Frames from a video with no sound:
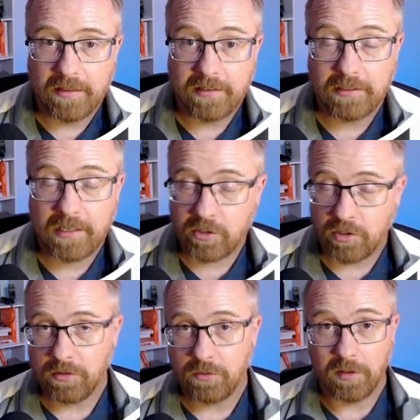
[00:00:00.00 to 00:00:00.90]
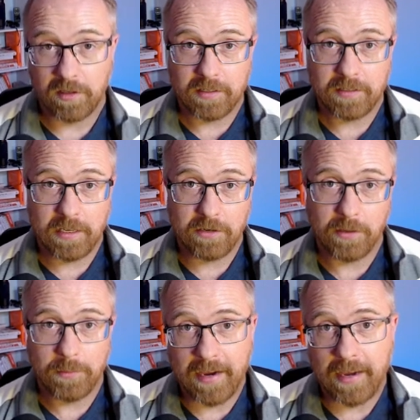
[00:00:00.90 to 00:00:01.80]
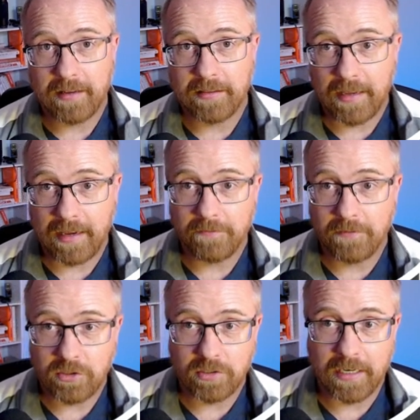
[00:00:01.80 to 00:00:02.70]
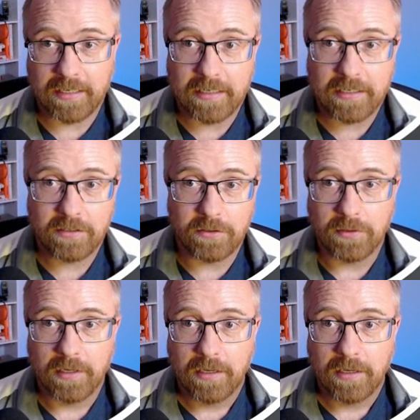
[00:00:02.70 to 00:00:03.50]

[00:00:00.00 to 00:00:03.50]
the section or the container that we added that vision ID to.